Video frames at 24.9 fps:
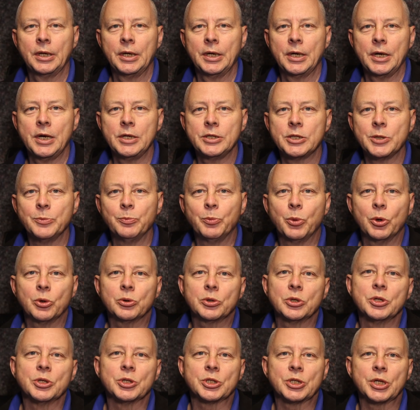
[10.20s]
It's
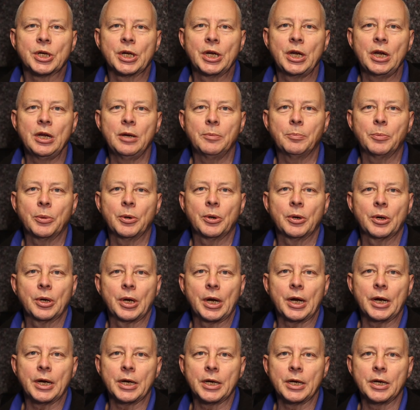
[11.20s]
important to keep
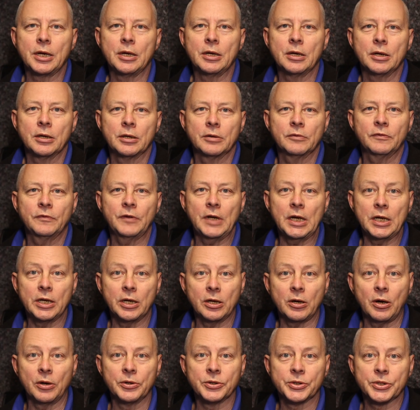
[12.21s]
a fairly
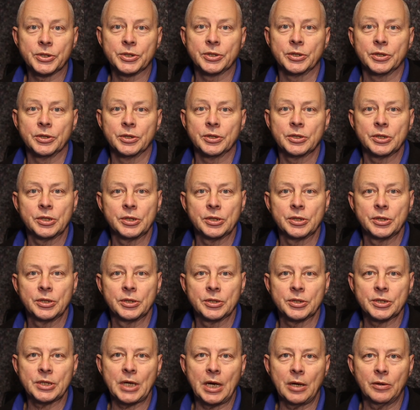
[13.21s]
constant
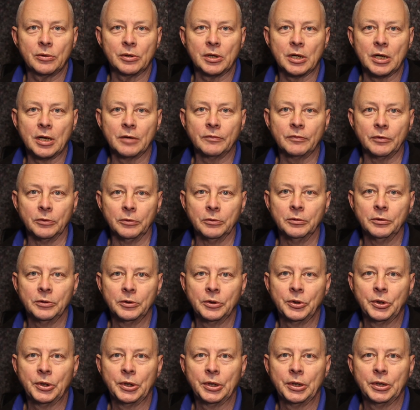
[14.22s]
sound level
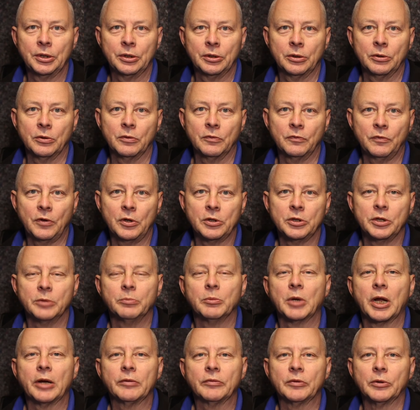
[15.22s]
or volume
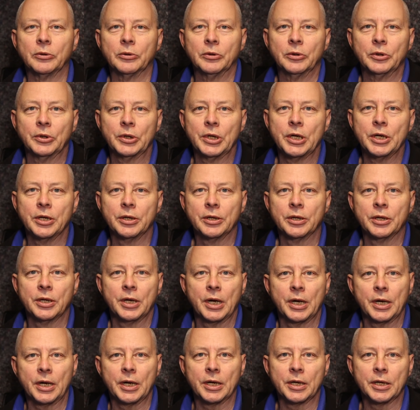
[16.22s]
level in
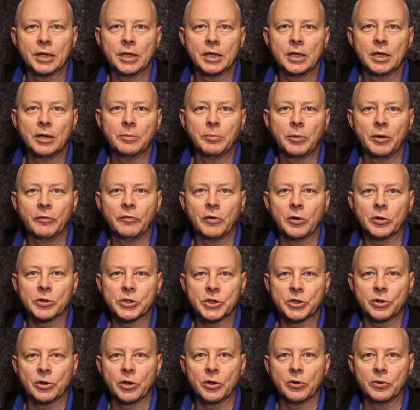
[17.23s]
a
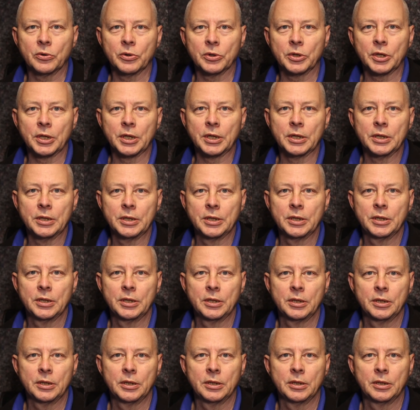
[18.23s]
Librivox recording.
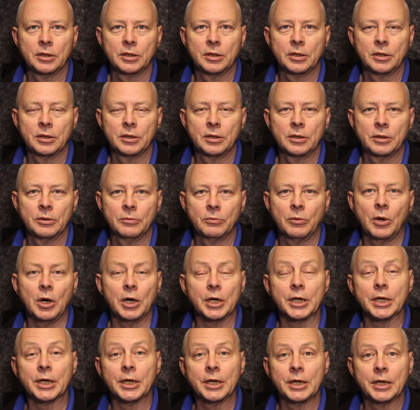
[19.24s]

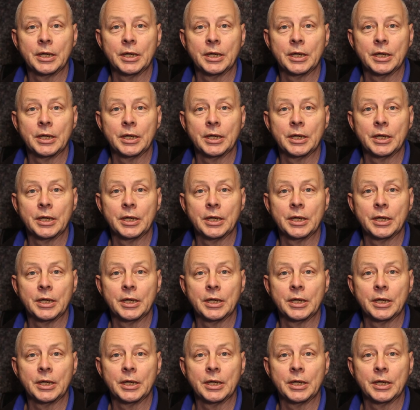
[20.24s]
Why?